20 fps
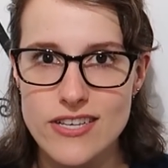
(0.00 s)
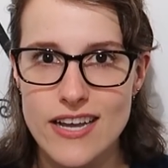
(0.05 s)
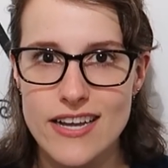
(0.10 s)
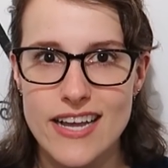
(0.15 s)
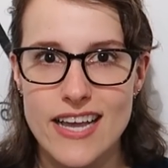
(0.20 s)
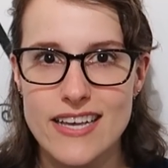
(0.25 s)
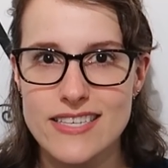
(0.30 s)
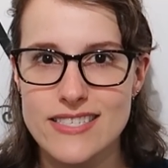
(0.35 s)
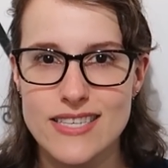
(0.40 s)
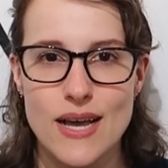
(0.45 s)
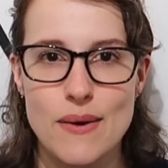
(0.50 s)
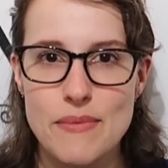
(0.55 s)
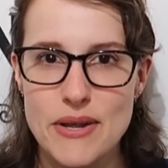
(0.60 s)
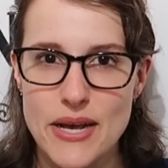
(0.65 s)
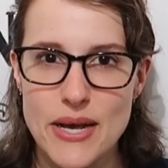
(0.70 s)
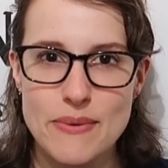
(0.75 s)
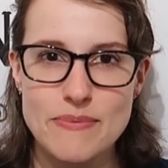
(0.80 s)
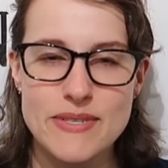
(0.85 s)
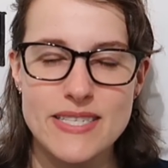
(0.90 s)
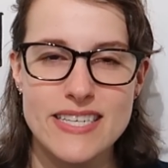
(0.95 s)
I guess, coming
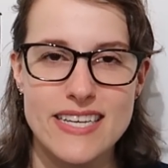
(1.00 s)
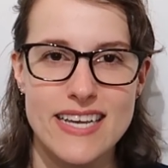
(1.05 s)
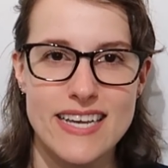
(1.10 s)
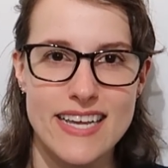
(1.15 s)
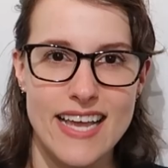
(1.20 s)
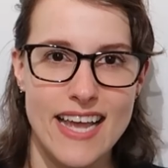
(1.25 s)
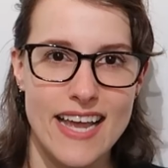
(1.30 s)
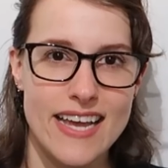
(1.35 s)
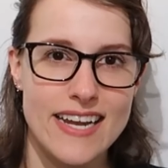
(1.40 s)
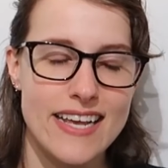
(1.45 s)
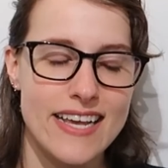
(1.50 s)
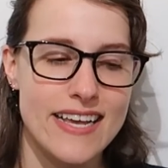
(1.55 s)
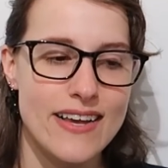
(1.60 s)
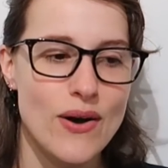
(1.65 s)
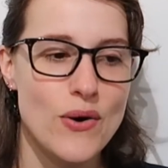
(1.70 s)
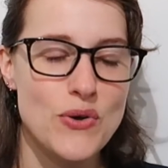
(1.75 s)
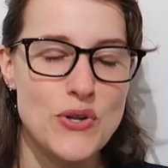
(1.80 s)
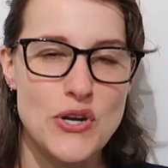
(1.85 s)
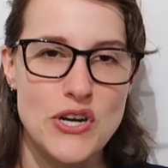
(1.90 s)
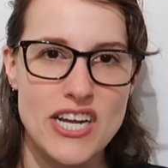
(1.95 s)
up to get candy,
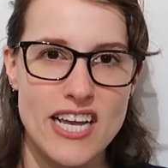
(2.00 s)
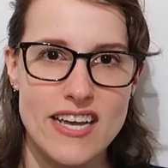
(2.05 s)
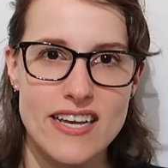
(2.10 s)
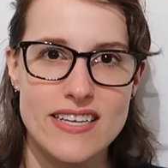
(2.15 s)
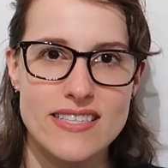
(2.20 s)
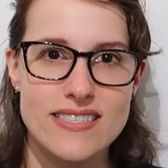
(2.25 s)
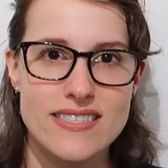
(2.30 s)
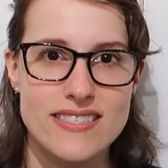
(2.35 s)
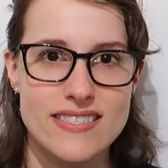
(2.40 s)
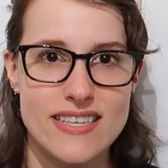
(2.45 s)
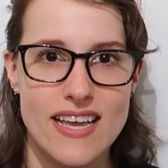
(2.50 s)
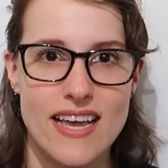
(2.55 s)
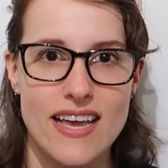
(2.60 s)
older kids.